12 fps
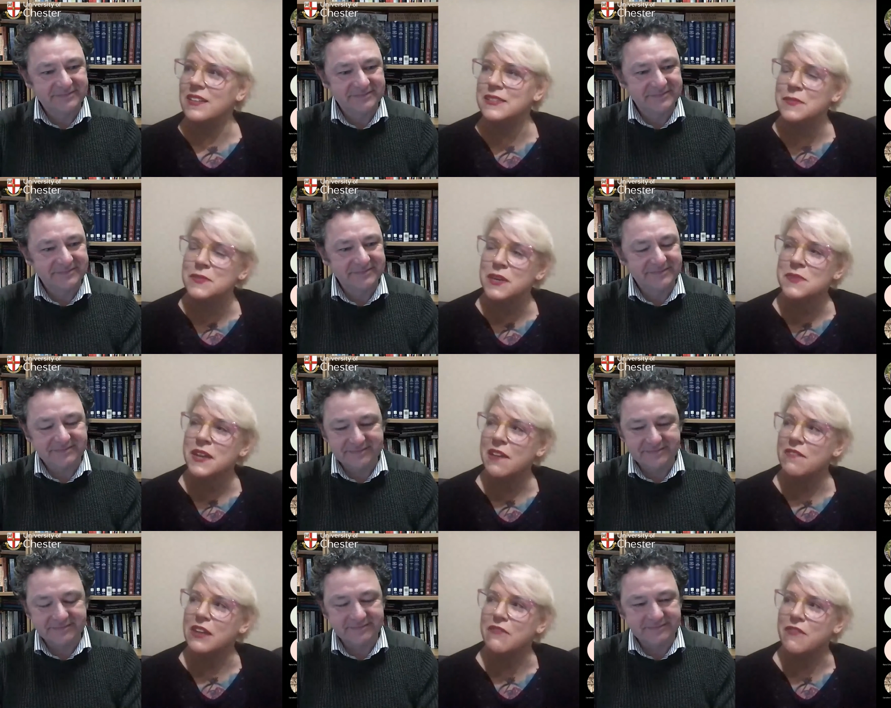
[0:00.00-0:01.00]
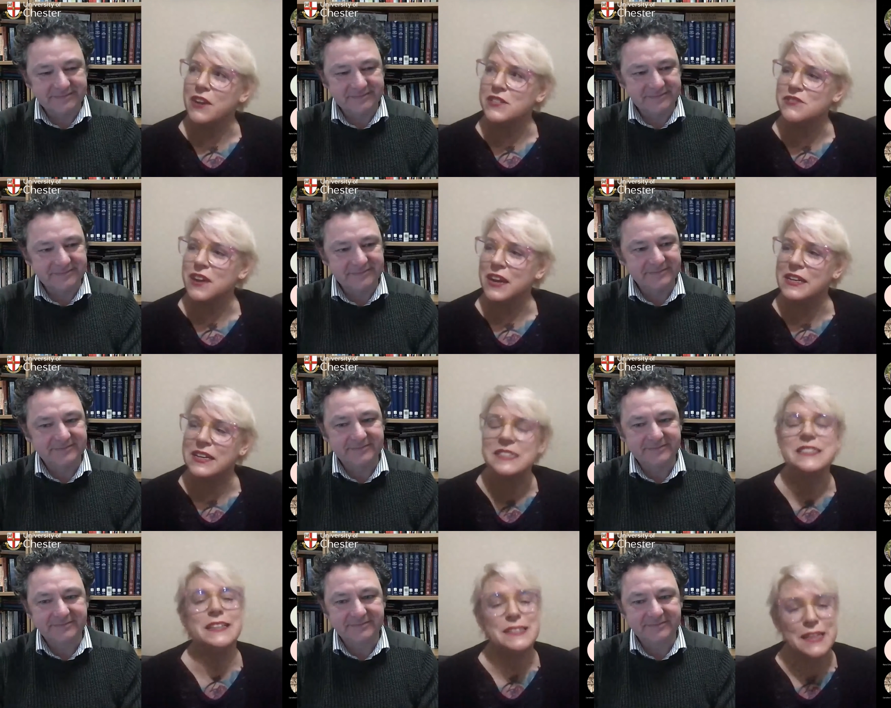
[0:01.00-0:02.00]
Speaker 1: sometimes I get really frustrated
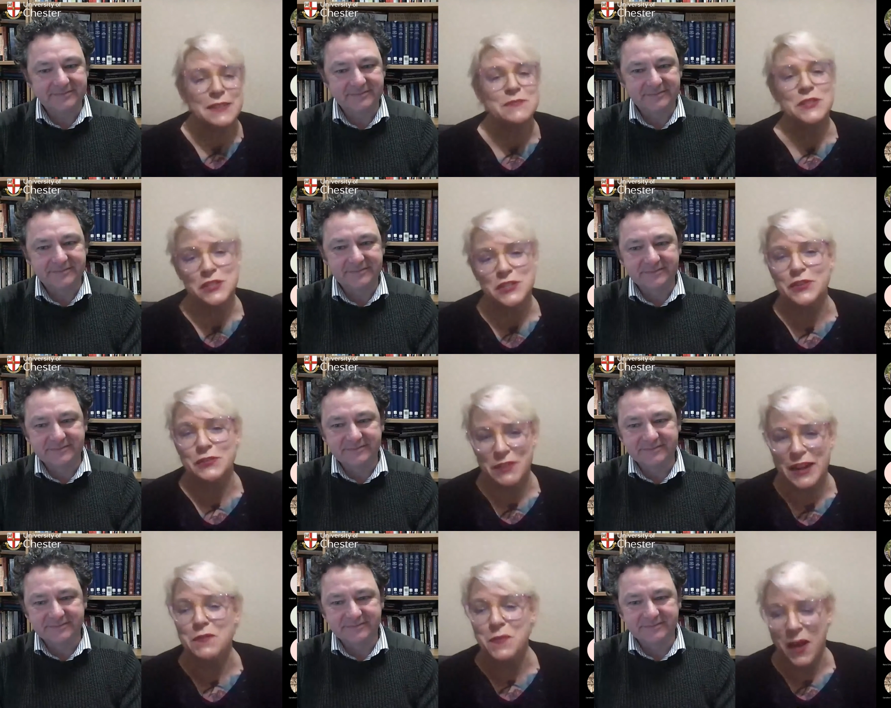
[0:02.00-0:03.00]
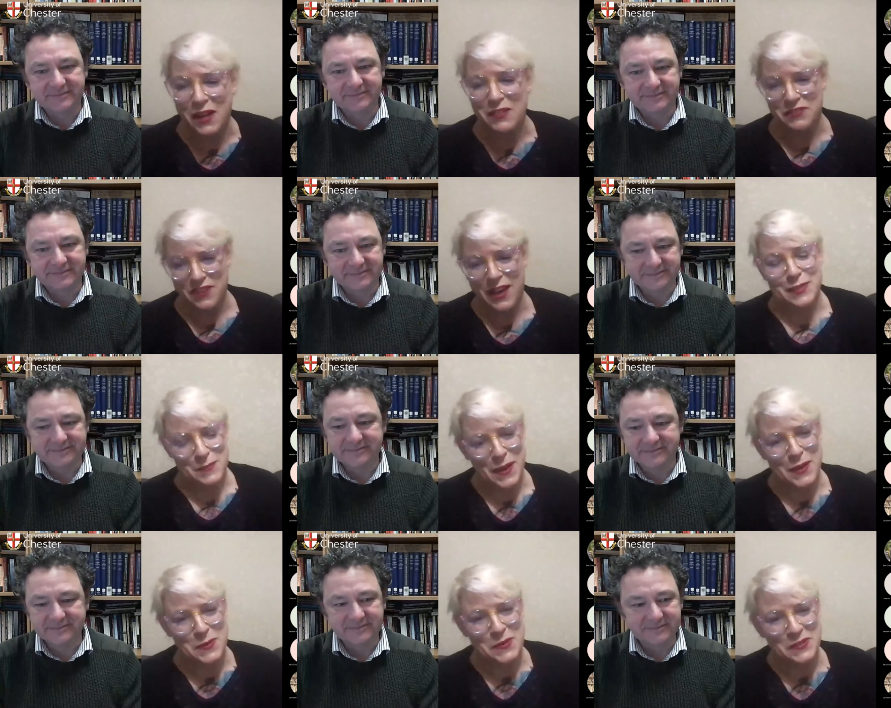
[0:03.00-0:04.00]
because they seem to do really well for
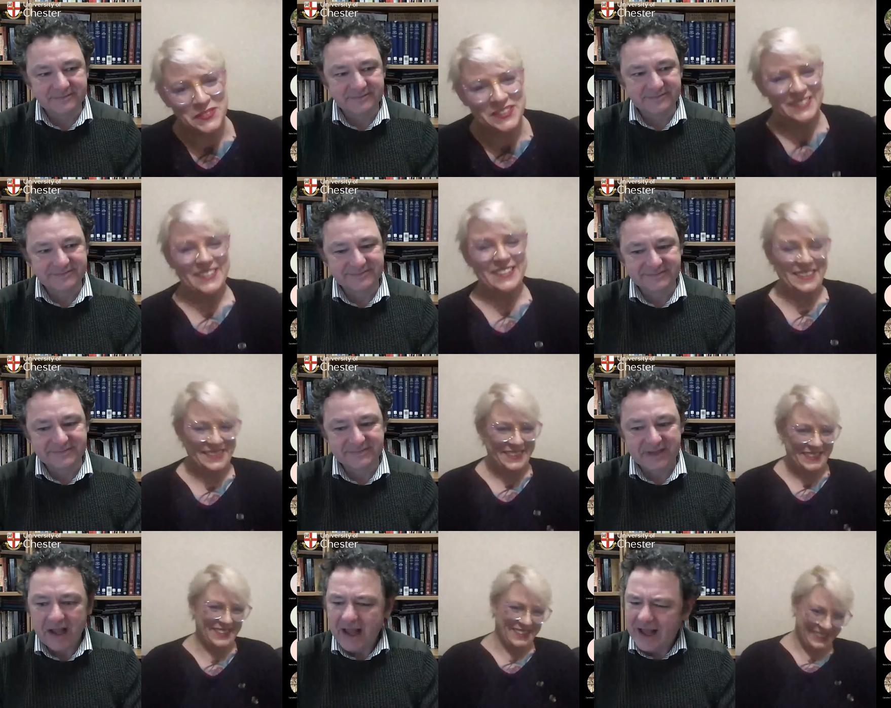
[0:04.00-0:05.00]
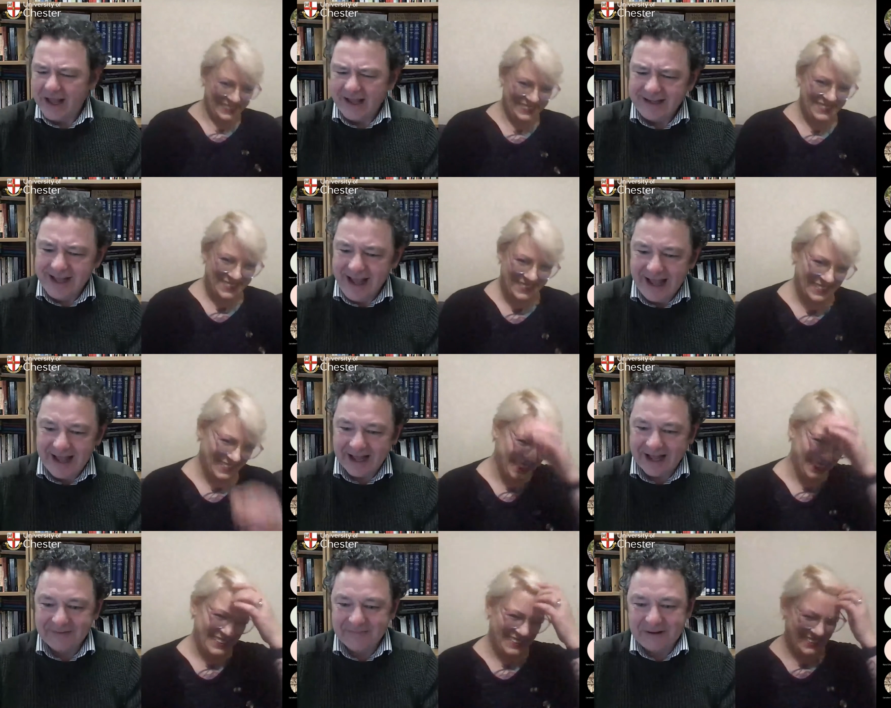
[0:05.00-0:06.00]
other people.
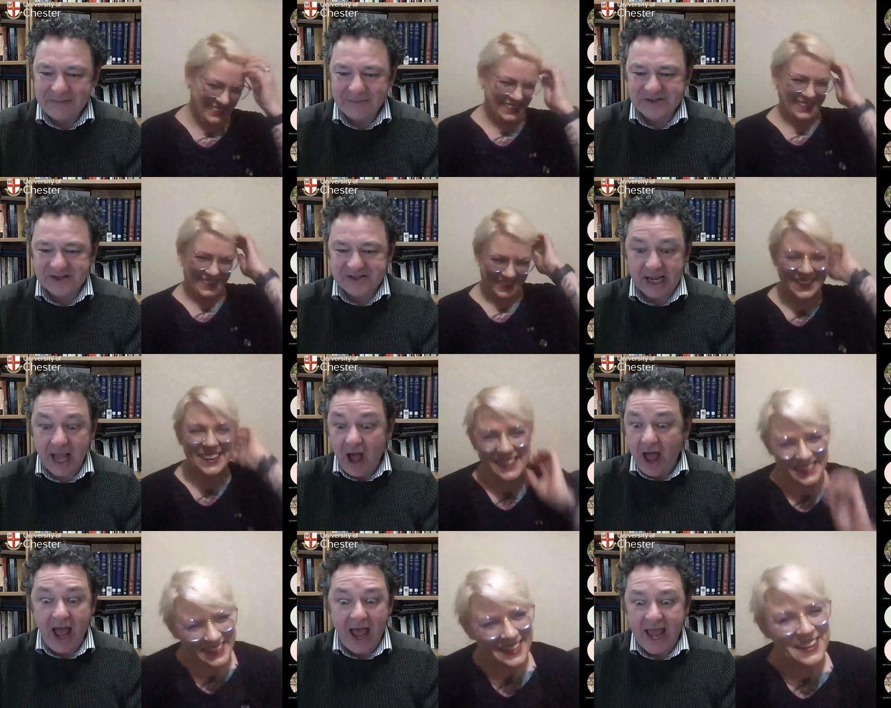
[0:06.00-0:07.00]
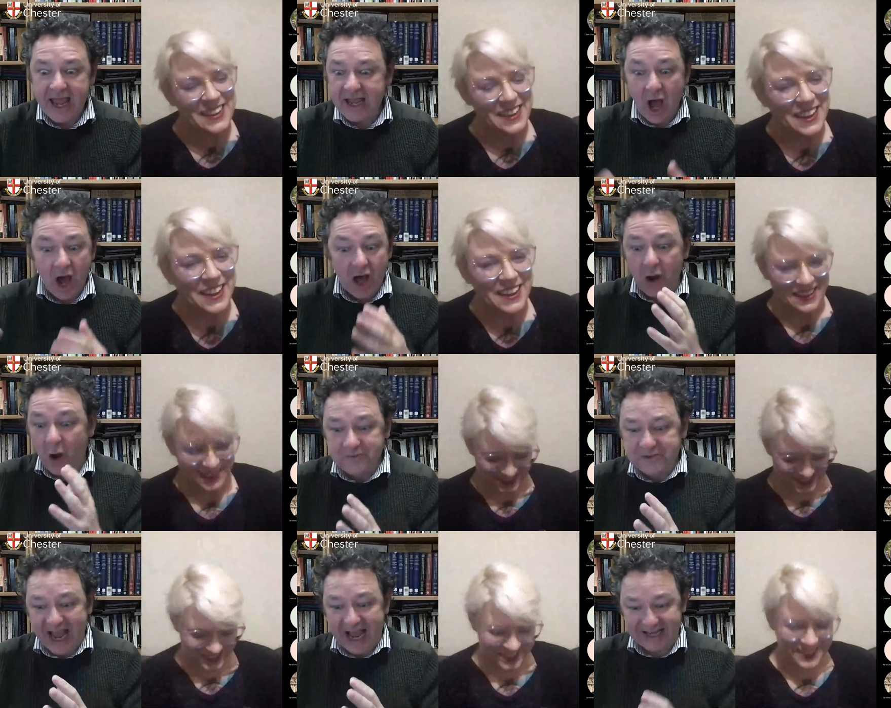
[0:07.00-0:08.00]
Speaker 2: Yeah, and people sort of saying, "Hey, an
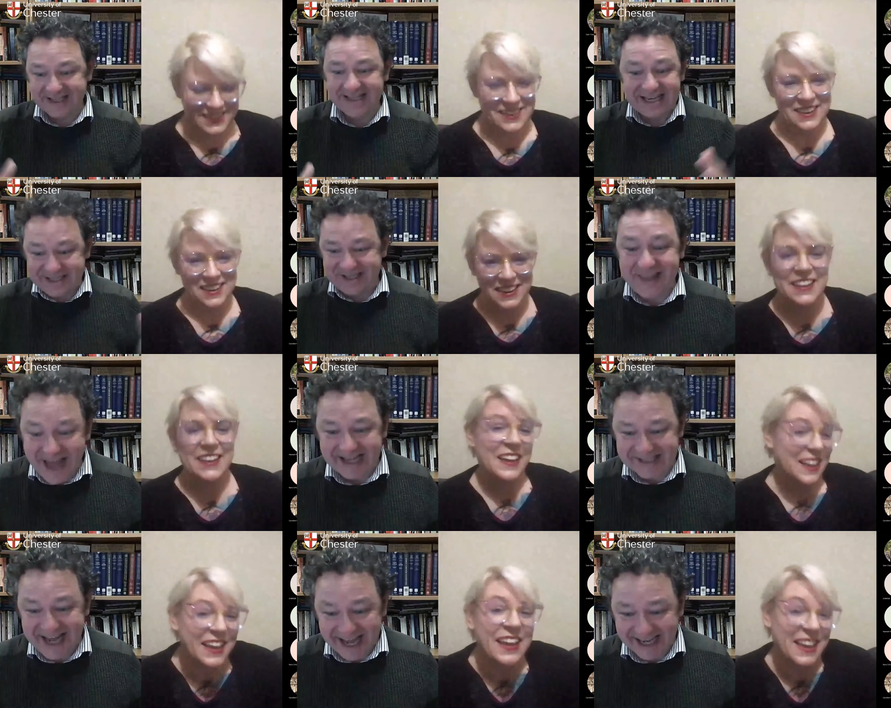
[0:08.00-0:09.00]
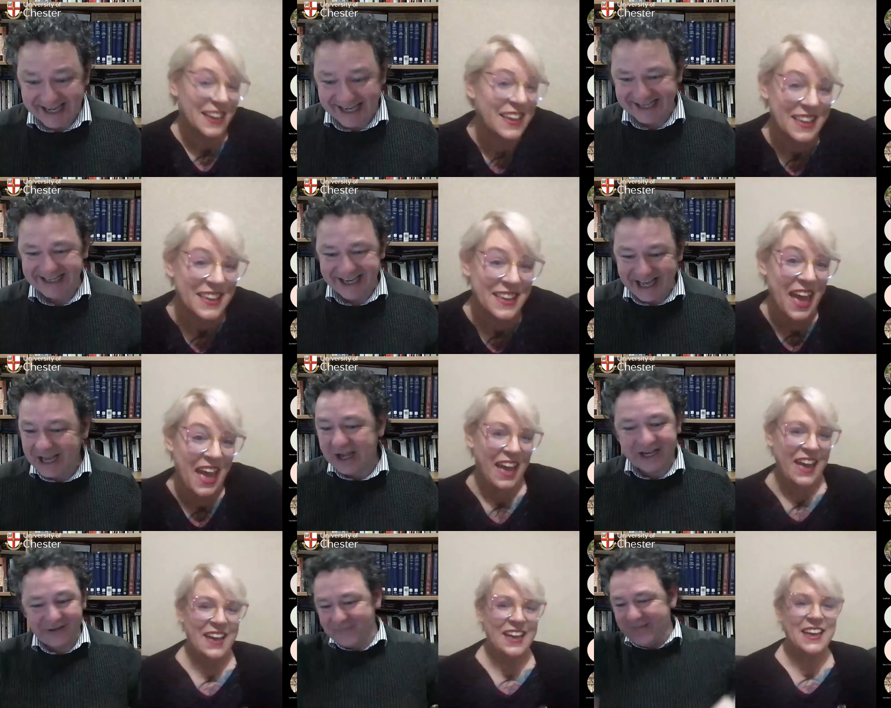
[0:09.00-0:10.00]
object," and see, that's it, and
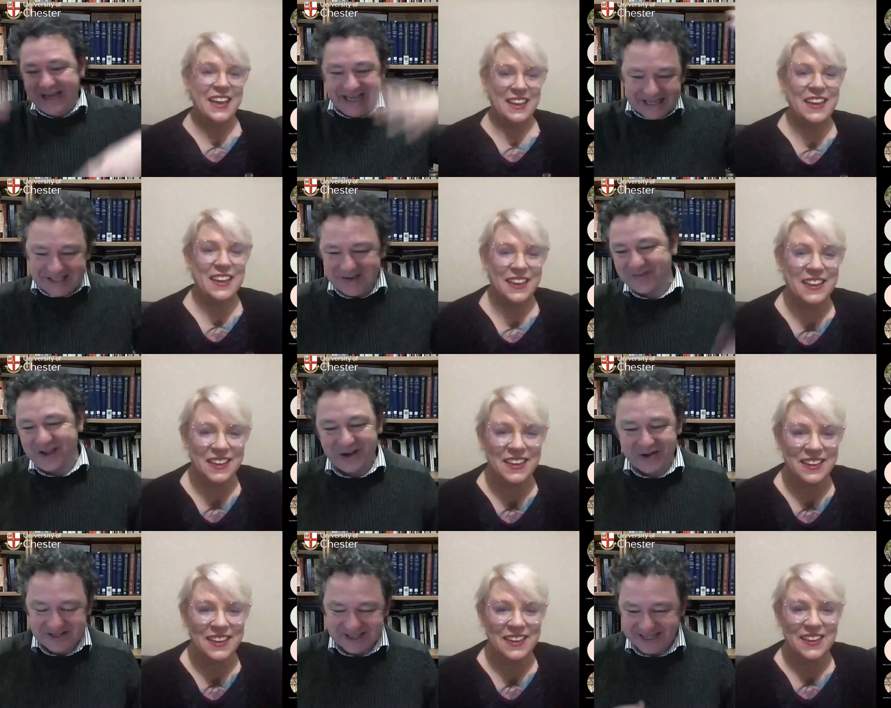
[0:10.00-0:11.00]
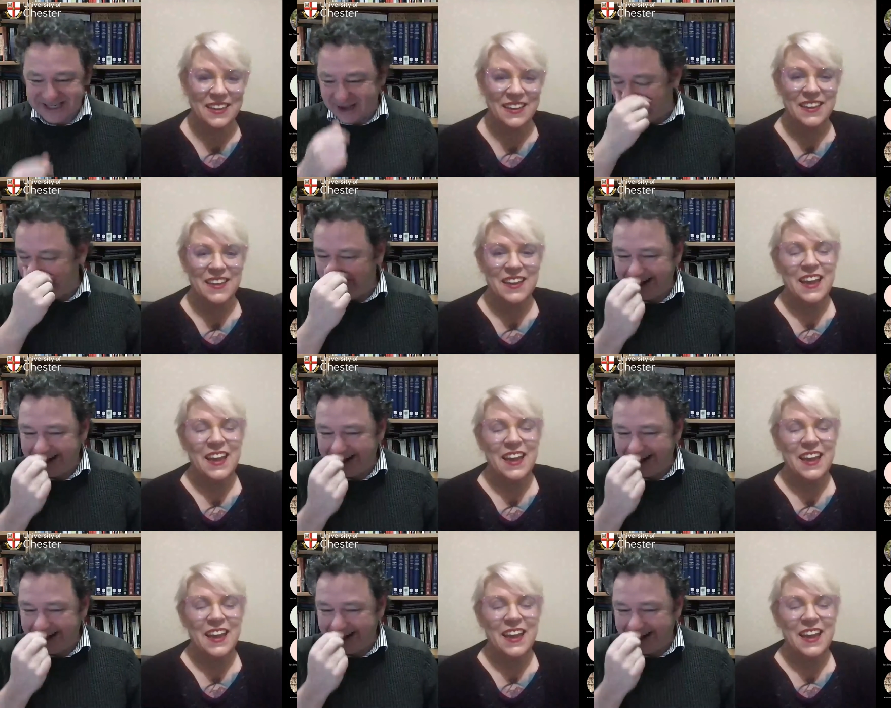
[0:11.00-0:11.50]
yeah, millions of views, you know,